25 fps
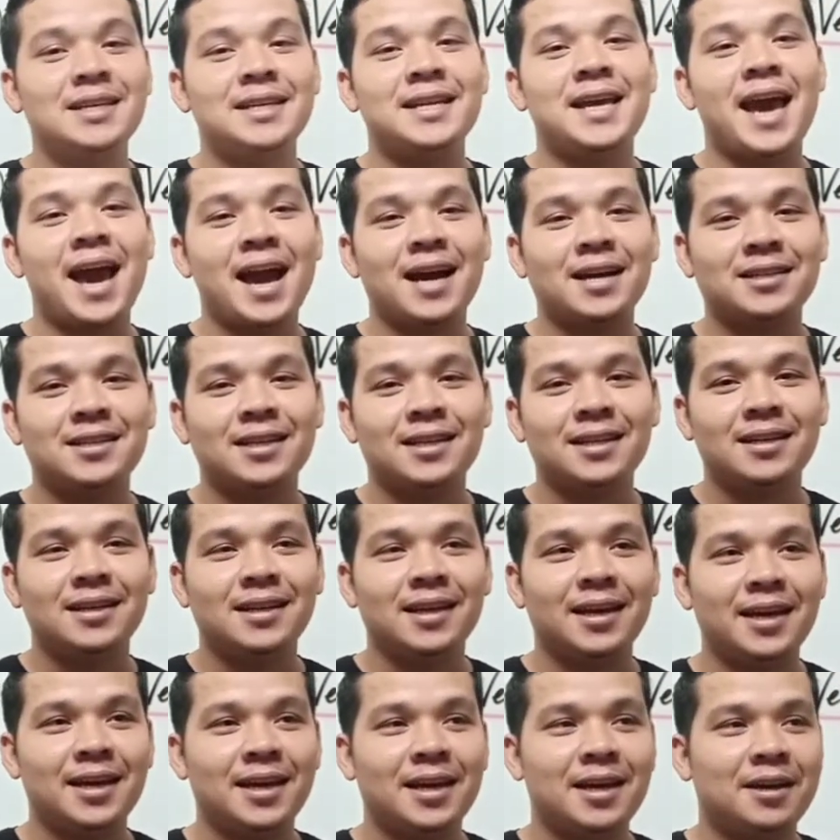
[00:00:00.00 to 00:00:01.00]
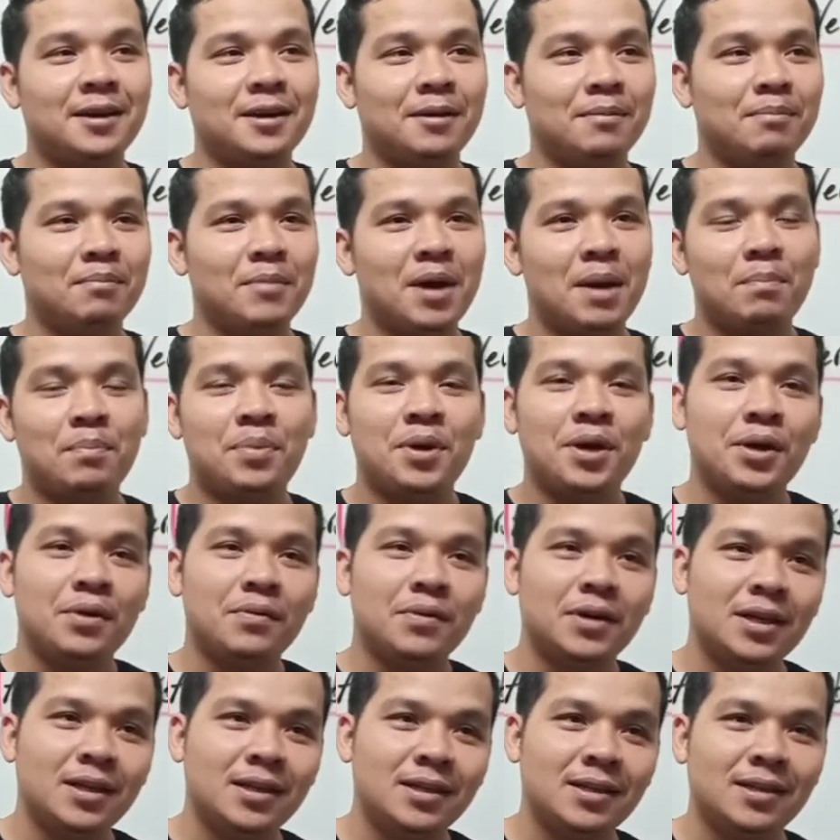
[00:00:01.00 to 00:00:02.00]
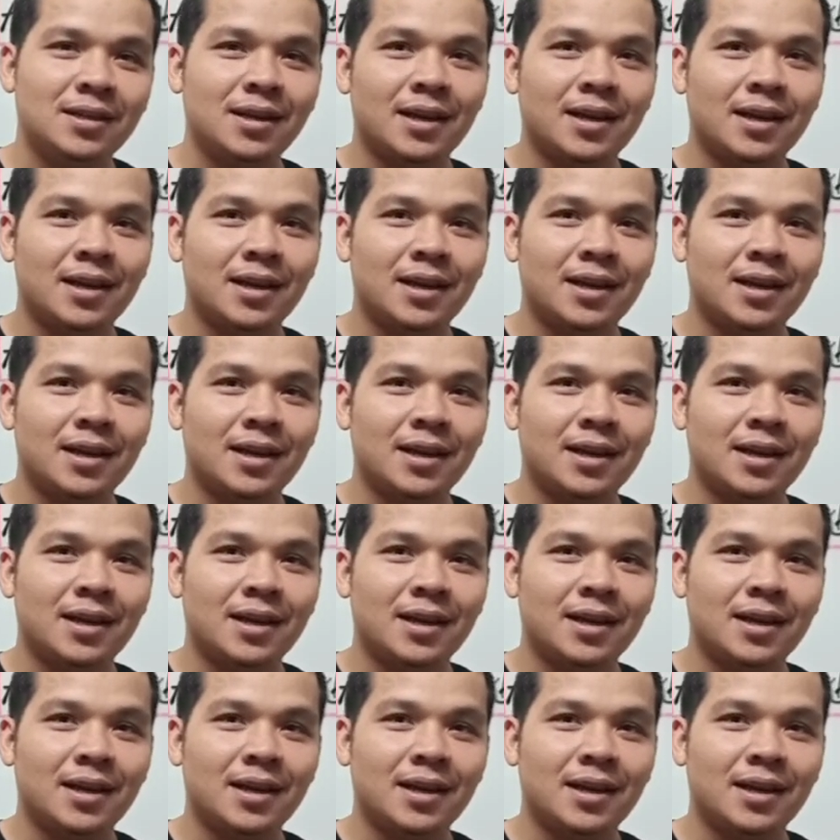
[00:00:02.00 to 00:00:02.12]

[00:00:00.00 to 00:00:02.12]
the action like appearance,